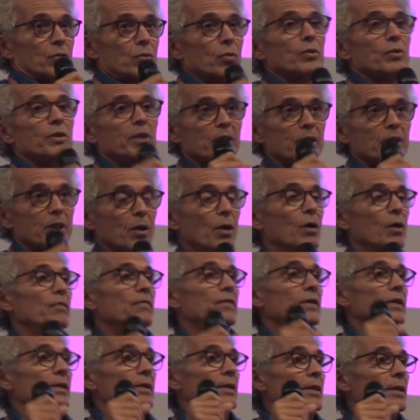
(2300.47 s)
to
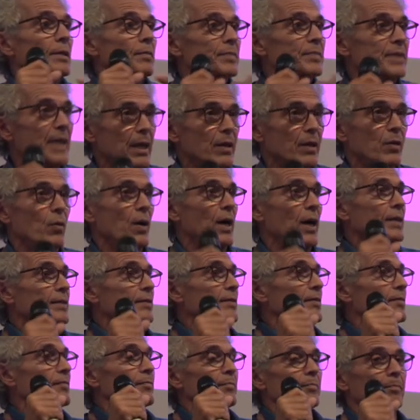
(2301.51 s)
discover
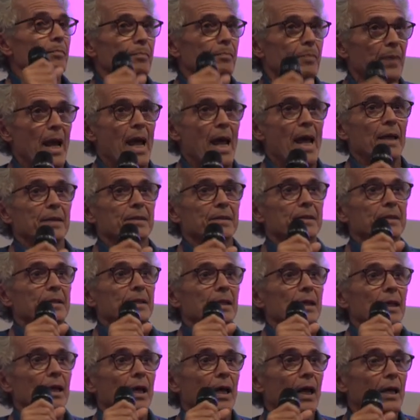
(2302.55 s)
psychoactive
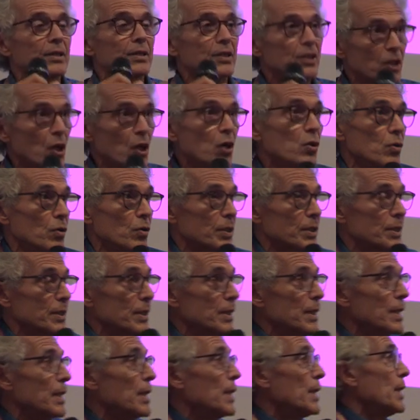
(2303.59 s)
plants and
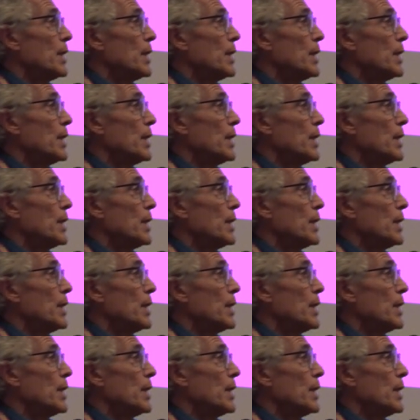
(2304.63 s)
souls.